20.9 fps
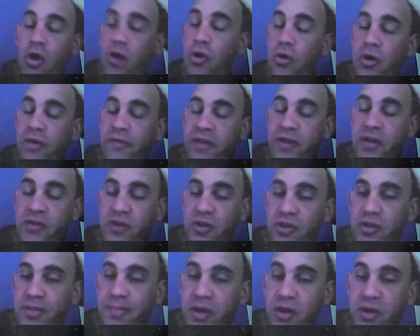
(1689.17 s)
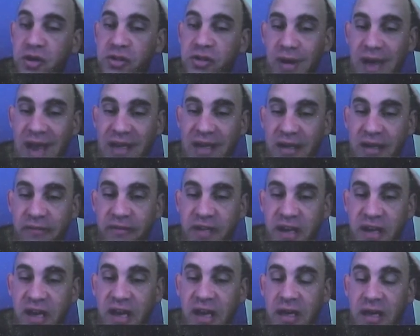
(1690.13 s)
All of those entrepreneurs are active
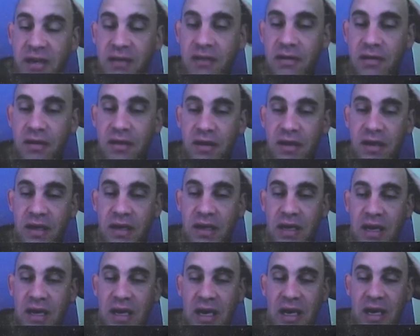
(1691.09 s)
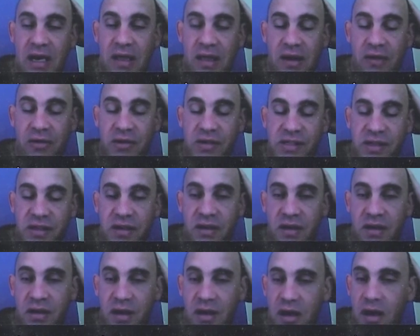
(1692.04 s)
today. There was
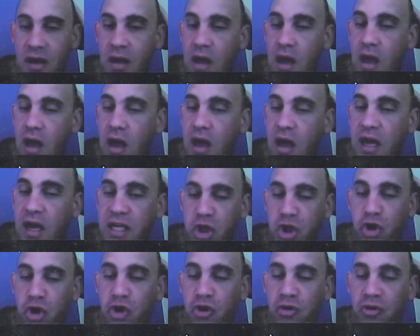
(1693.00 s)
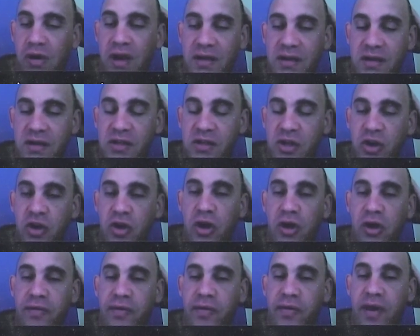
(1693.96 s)
a high churn rate and
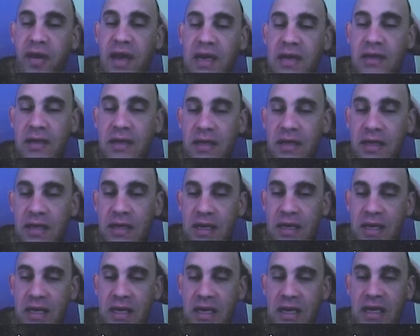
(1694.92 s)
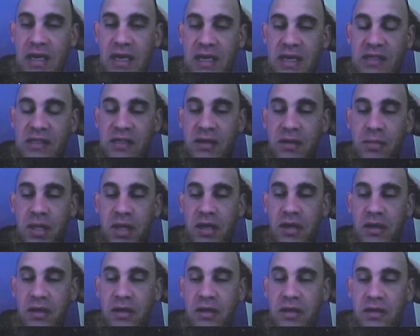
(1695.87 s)
turnover rate,
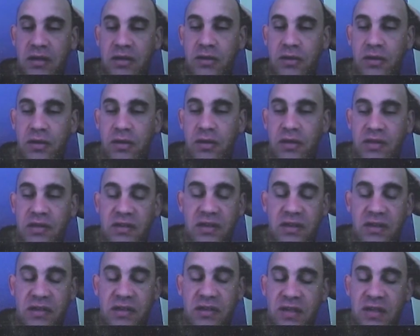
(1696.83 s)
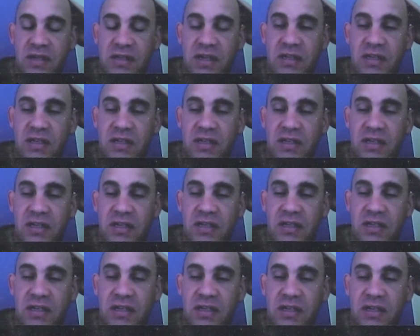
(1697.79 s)
similar to the statistics you
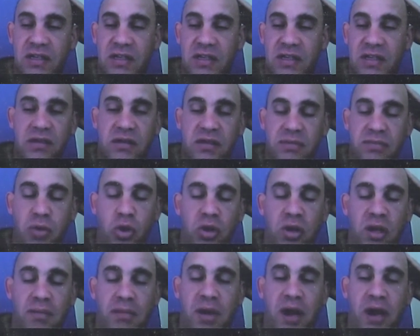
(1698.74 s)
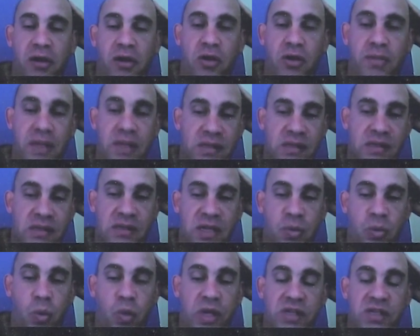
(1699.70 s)
might see for small and micro business
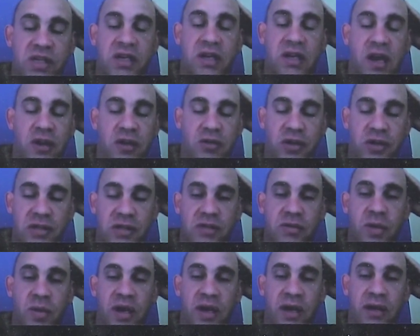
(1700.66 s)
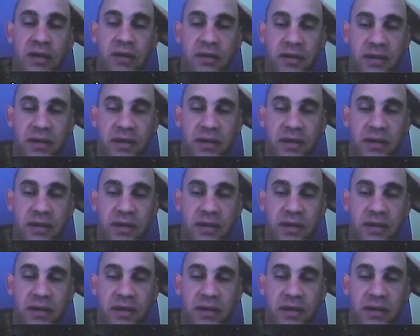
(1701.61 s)
in Western countries as well.